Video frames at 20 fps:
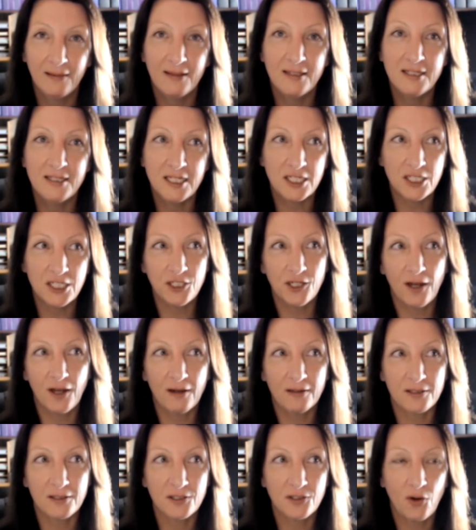This is
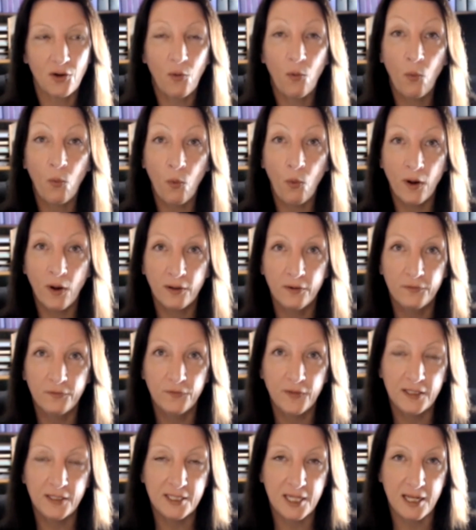just one
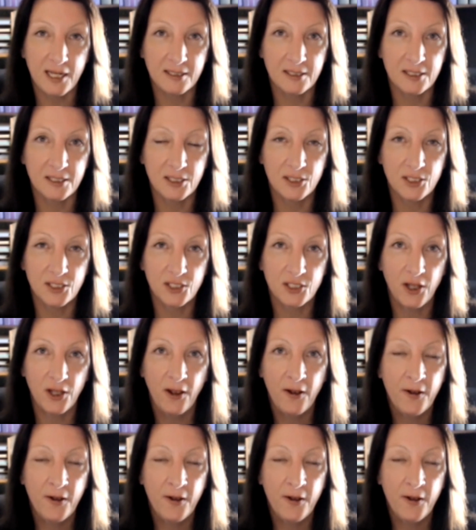of the tests